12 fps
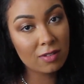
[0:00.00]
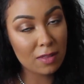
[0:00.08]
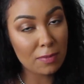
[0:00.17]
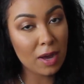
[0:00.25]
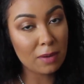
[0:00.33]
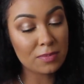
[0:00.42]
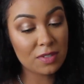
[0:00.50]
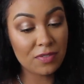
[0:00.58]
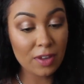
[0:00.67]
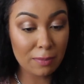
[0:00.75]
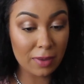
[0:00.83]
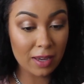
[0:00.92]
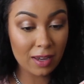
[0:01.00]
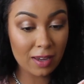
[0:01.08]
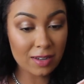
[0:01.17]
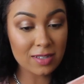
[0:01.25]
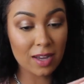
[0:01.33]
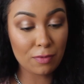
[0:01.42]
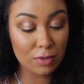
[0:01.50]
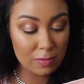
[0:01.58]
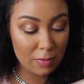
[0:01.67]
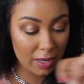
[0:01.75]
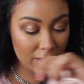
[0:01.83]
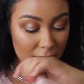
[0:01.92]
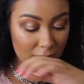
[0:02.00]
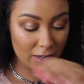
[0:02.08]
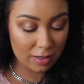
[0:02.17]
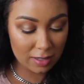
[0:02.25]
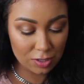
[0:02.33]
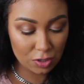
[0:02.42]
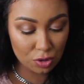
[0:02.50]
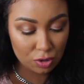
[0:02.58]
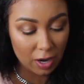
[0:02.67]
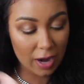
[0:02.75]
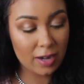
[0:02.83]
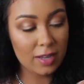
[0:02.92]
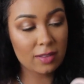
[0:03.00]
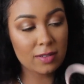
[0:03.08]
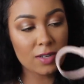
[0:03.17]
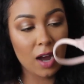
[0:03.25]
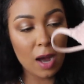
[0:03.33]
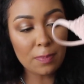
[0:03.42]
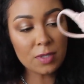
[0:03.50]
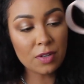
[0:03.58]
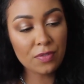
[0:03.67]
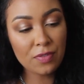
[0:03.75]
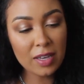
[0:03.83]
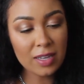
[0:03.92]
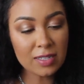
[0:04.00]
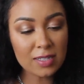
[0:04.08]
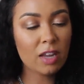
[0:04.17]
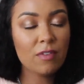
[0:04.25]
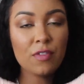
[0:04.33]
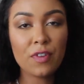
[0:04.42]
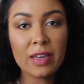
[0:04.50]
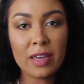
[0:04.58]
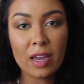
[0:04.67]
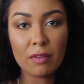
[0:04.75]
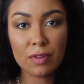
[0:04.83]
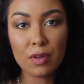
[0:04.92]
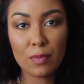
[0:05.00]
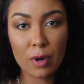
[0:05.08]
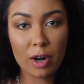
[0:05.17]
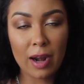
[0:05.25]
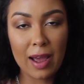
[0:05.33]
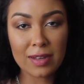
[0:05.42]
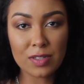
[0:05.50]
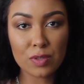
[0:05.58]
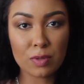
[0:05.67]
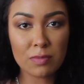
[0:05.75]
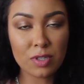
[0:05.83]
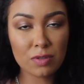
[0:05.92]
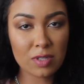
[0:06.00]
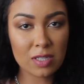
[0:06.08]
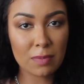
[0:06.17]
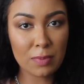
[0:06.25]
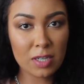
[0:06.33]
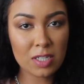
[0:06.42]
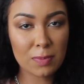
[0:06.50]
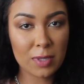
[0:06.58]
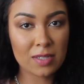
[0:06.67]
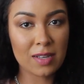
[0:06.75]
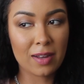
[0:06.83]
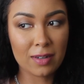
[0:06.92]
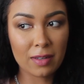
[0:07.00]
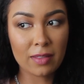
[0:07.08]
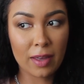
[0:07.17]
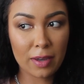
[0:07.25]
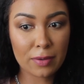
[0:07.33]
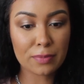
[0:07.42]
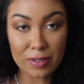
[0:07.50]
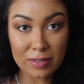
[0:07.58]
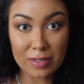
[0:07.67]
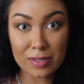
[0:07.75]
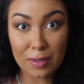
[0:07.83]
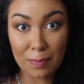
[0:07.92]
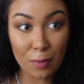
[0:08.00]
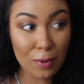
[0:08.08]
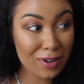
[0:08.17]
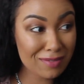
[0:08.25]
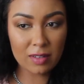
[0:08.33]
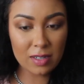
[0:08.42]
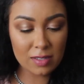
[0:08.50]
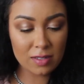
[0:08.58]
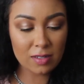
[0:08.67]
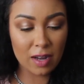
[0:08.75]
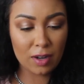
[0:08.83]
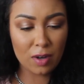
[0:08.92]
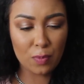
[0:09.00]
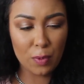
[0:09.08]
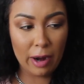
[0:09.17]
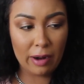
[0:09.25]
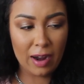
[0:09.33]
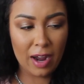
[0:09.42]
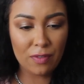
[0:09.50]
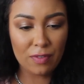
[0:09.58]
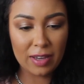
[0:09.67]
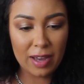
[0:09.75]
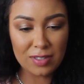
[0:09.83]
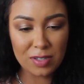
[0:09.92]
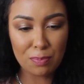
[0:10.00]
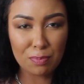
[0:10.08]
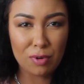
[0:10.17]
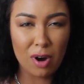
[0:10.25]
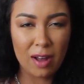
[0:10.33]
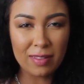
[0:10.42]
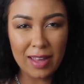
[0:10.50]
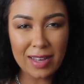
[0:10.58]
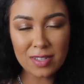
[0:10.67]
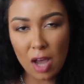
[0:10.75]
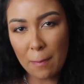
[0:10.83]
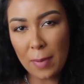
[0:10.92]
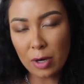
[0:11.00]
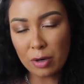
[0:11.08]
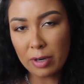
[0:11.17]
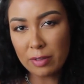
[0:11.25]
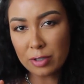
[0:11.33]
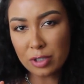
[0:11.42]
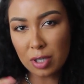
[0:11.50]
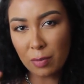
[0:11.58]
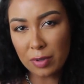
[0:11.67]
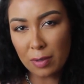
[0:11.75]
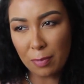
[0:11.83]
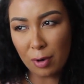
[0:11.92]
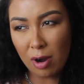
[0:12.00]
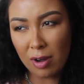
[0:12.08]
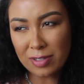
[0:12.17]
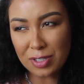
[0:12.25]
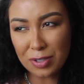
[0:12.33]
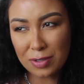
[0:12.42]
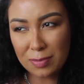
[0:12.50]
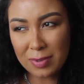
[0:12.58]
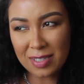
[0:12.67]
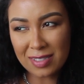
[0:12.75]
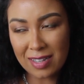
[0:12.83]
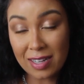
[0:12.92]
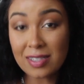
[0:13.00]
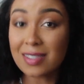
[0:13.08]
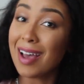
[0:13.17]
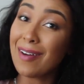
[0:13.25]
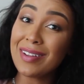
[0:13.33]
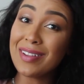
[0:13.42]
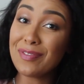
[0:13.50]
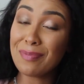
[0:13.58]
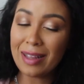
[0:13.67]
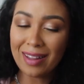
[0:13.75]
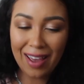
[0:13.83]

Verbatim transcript: and the bottoms fit me because I was mainly getting this to try to get the top to fit. Even if I can't really wear it as a swimsuit to the beach because I need like, girl needs support, at least I could wear it kind of like as a bralette top underneath the shirt with a bra on too because that's how I live my